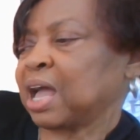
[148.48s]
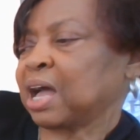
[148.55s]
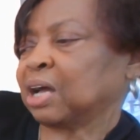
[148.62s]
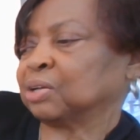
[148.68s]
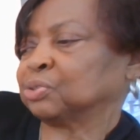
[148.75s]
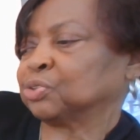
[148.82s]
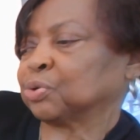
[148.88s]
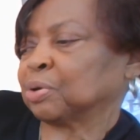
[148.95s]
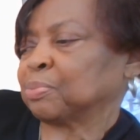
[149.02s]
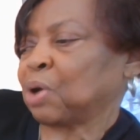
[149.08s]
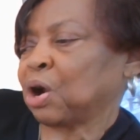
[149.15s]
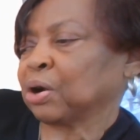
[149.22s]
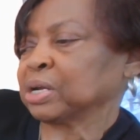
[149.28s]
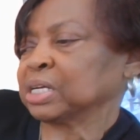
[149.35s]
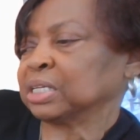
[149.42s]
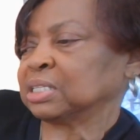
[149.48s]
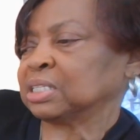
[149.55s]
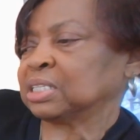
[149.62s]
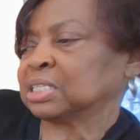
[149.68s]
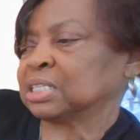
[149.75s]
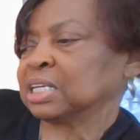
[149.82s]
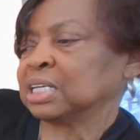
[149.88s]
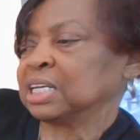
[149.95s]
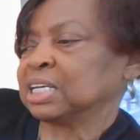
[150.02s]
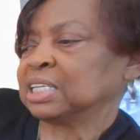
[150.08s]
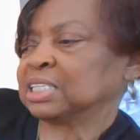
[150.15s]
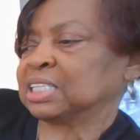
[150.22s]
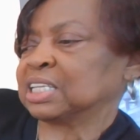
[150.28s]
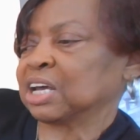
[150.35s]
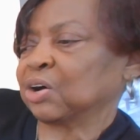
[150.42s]
outdoor markets
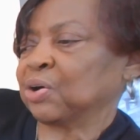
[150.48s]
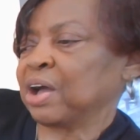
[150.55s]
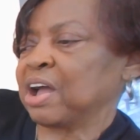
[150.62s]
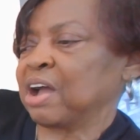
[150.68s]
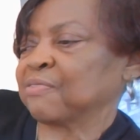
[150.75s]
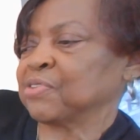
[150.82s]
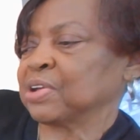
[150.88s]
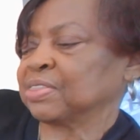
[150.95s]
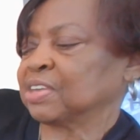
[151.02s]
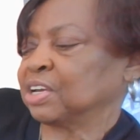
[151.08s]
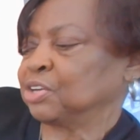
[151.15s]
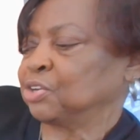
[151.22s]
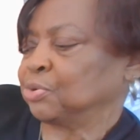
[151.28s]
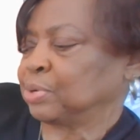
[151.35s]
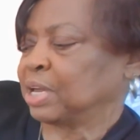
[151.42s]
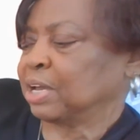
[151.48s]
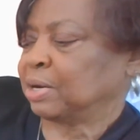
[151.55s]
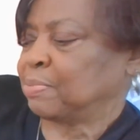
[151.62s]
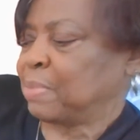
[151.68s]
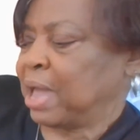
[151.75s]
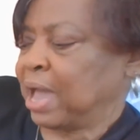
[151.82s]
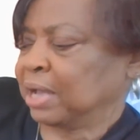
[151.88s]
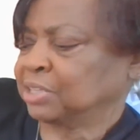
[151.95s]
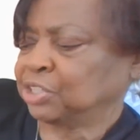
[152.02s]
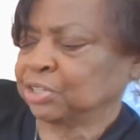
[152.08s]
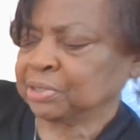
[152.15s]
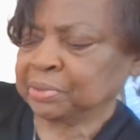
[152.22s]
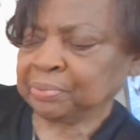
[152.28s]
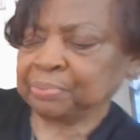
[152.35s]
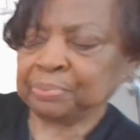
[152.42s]
sell everything you can
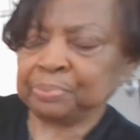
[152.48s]
imagine.